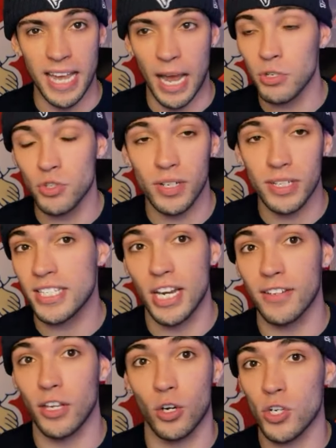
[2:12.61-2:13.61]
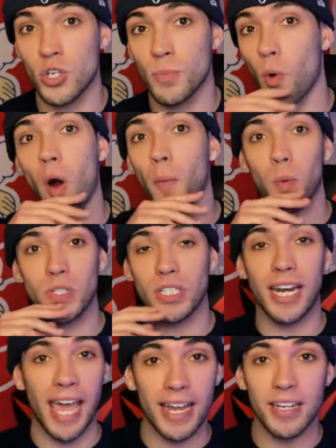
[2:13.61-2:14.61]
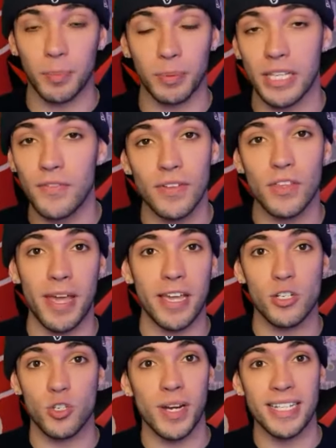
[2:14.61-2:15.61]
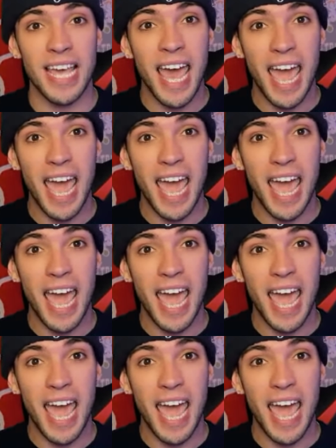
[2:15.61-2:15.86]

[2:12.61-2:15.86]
I was really scared that Christian Barmore was going to end up leaving the Patriots